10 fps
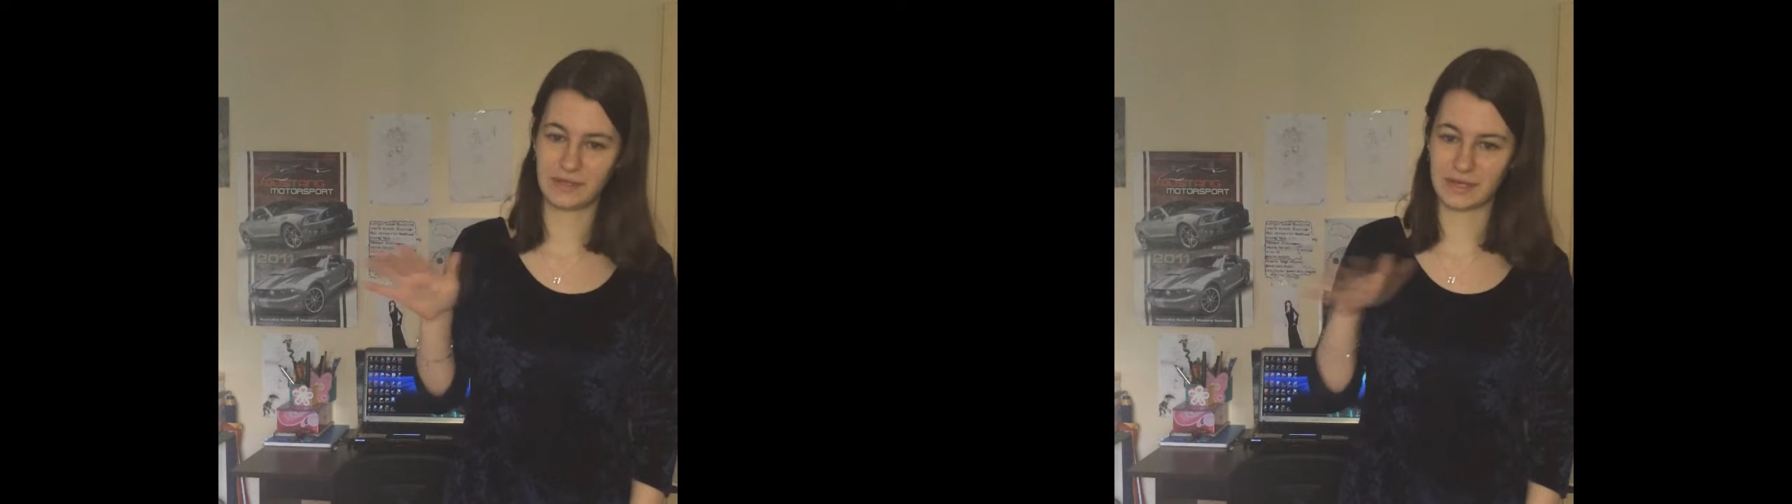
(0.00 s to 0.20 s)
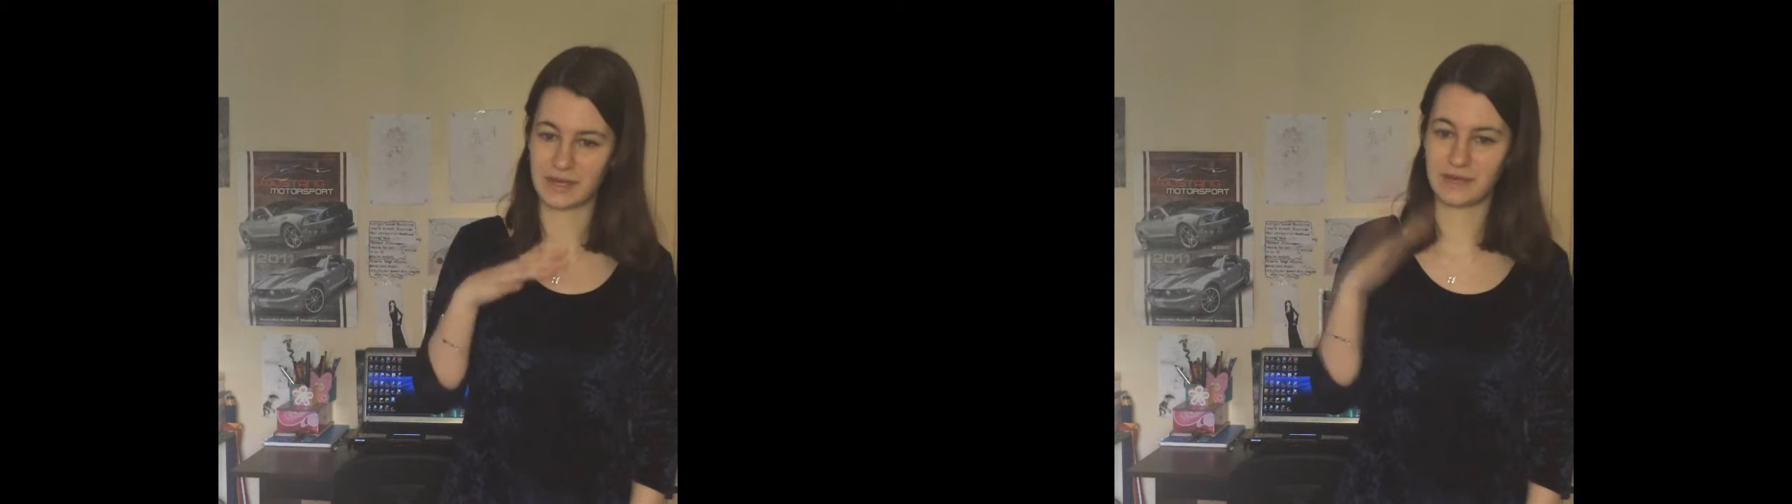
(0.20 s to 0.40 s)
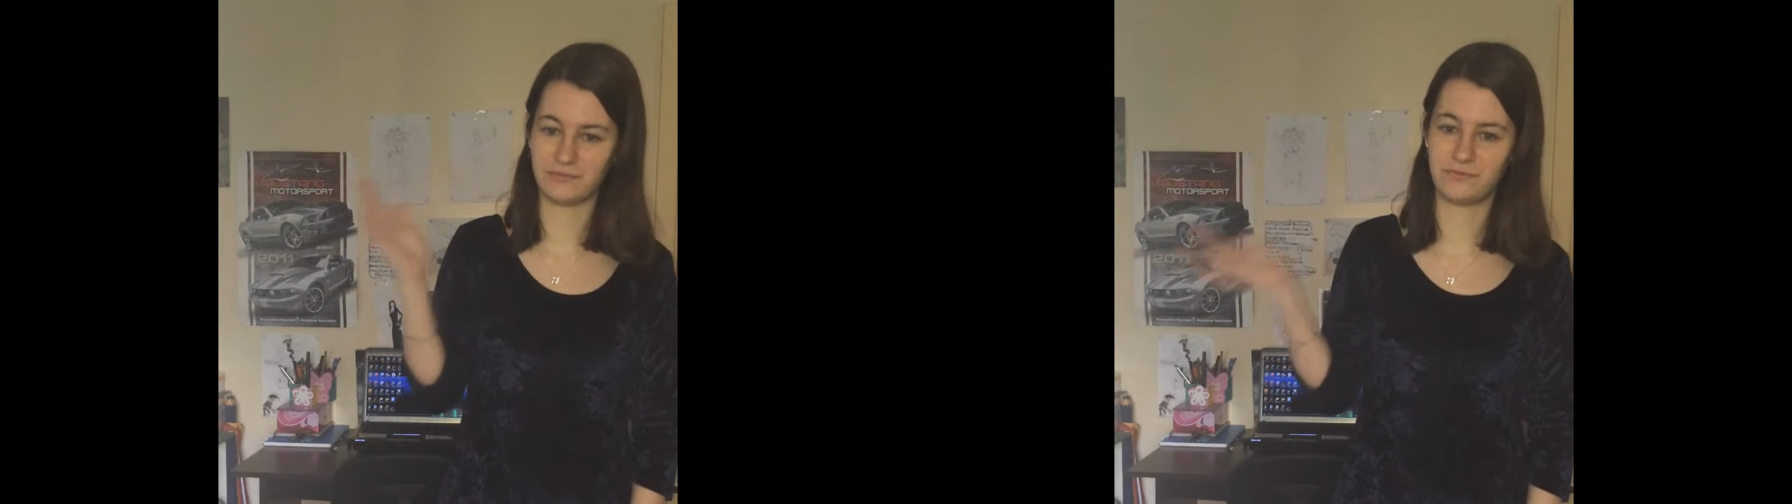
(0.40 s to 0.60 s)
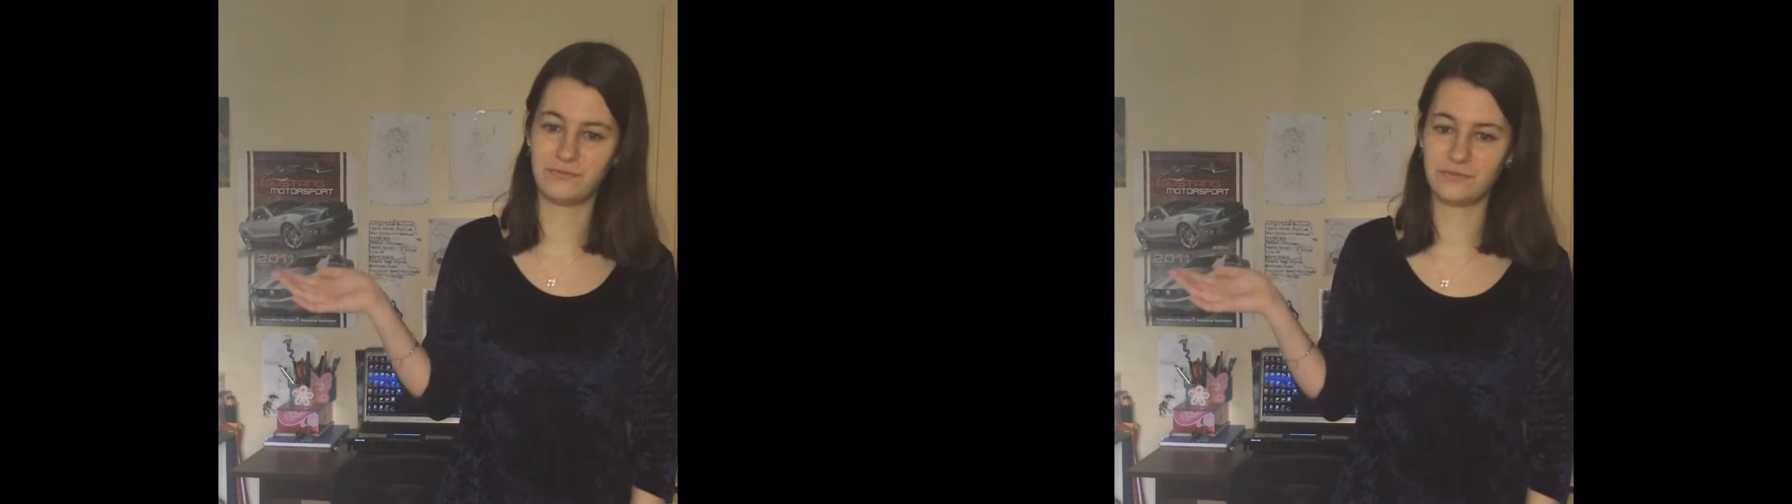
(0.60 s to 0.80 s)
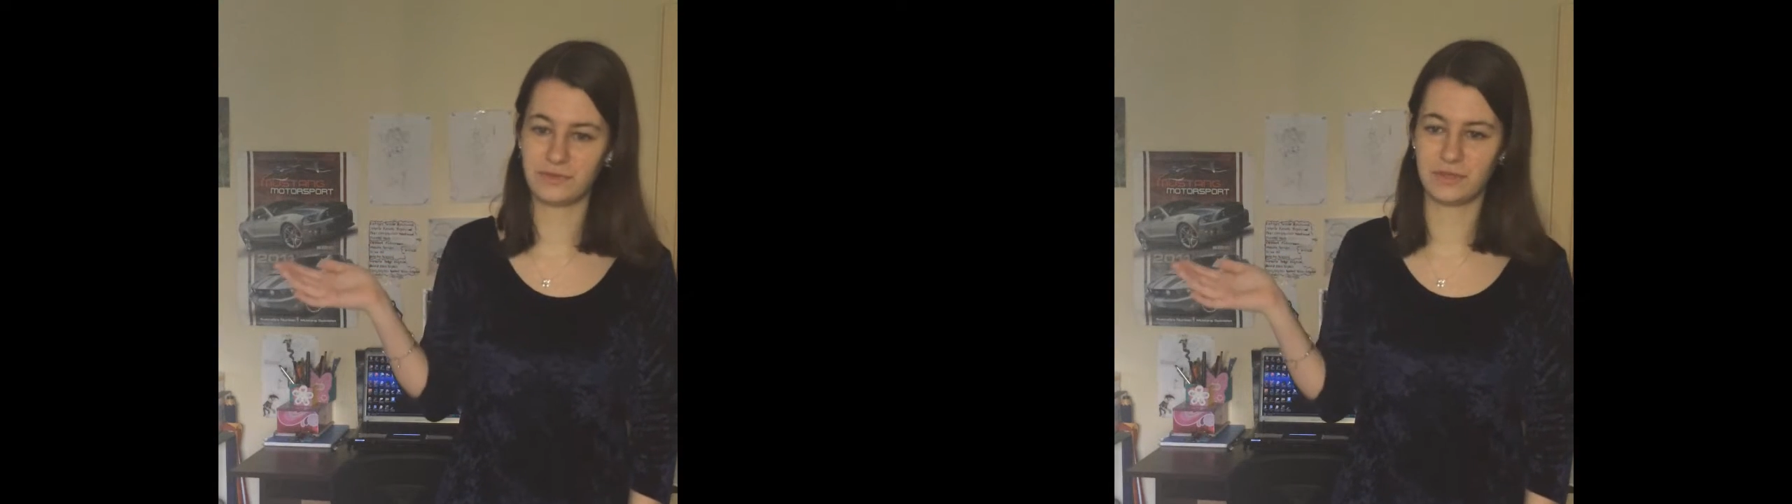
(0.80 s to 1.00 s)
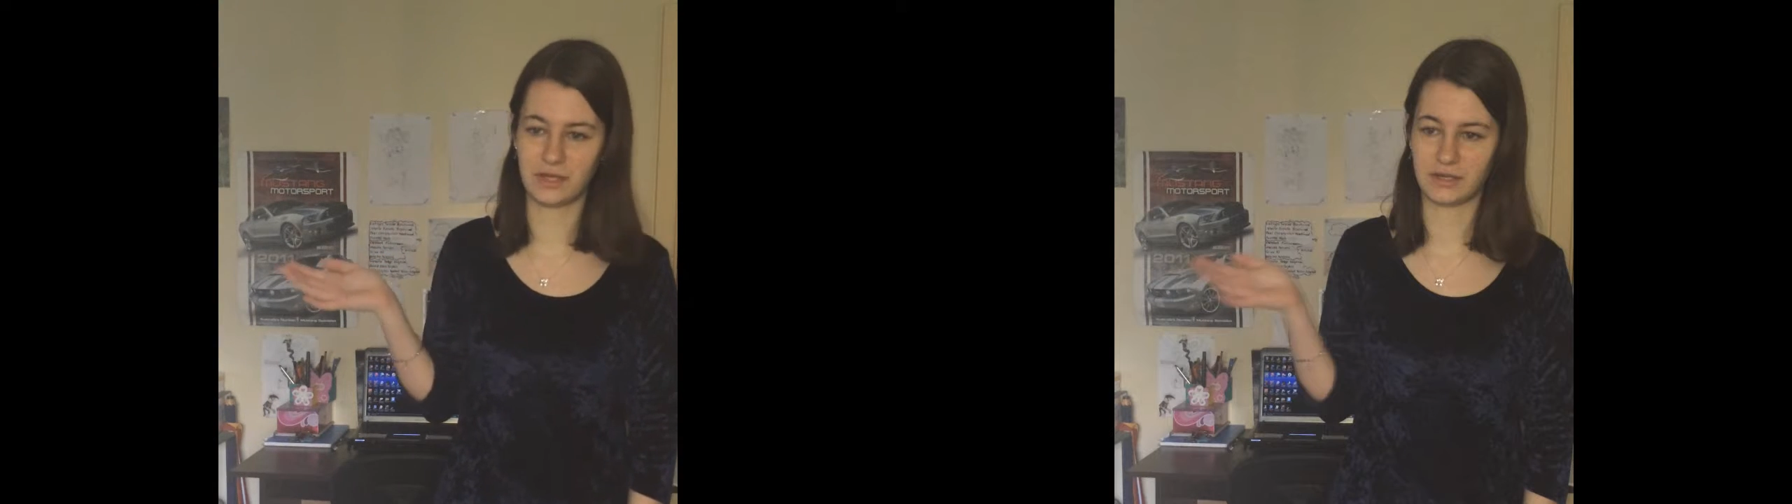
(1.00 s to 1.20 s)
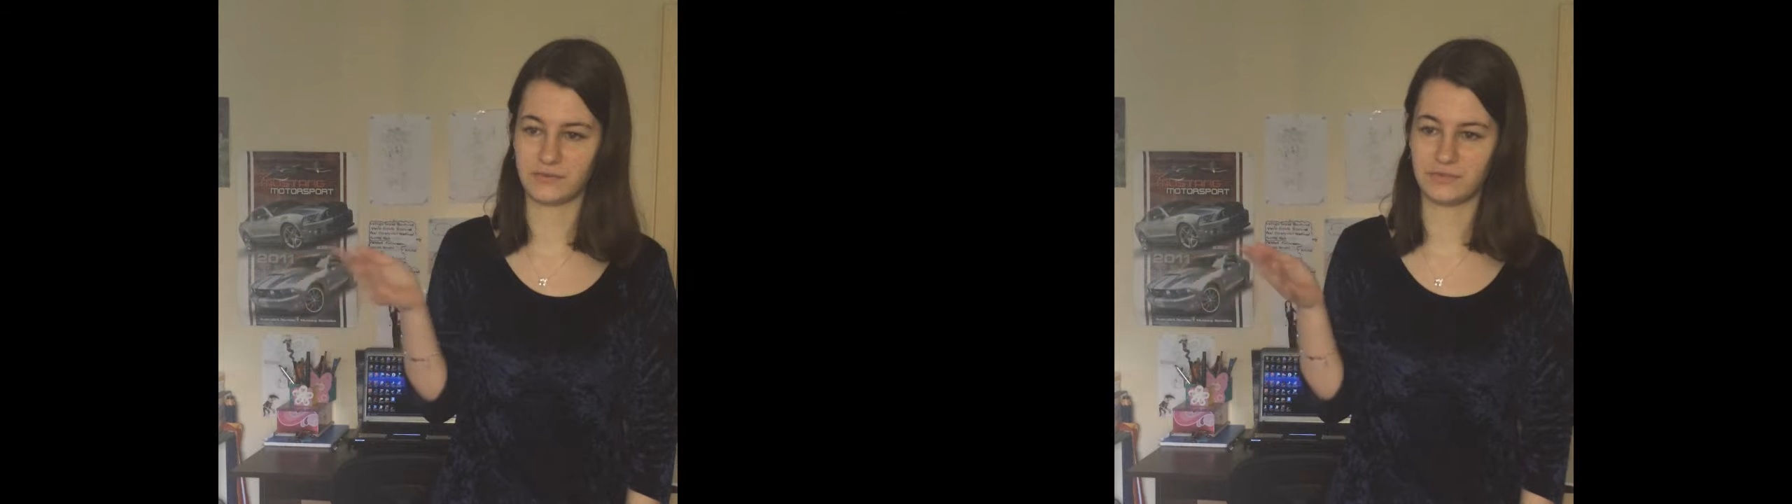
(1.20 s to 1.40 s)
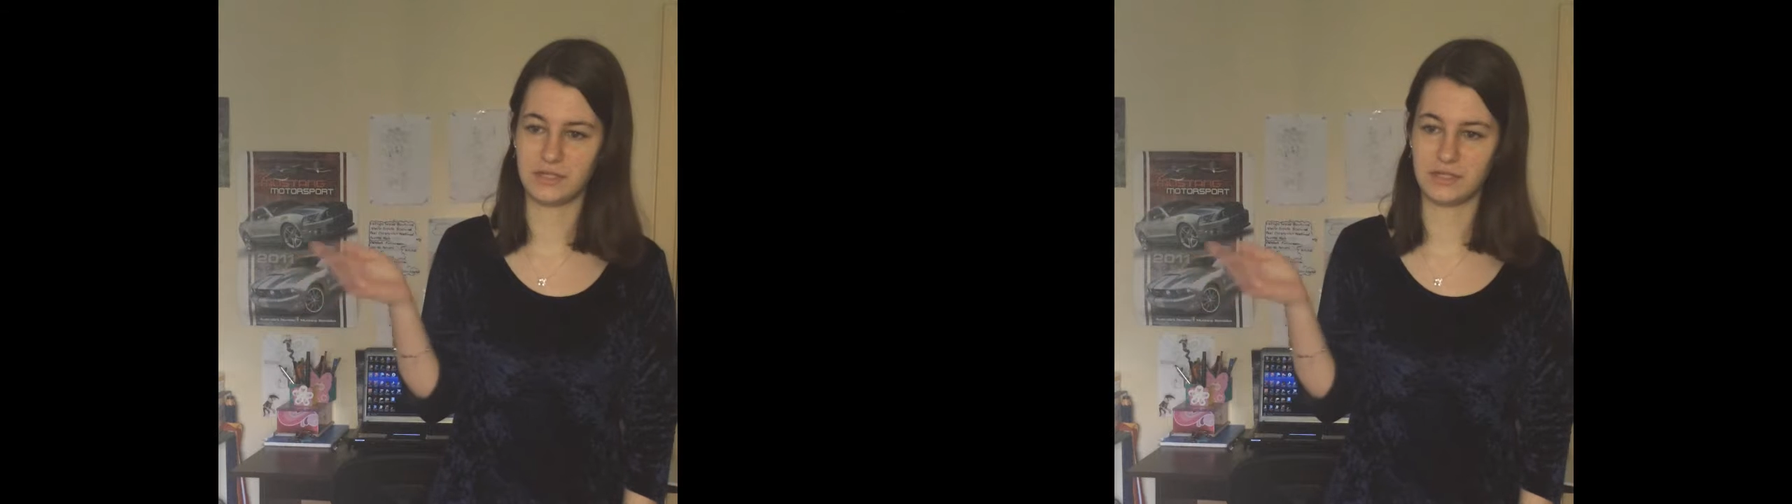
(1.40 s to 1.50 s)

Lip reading: I've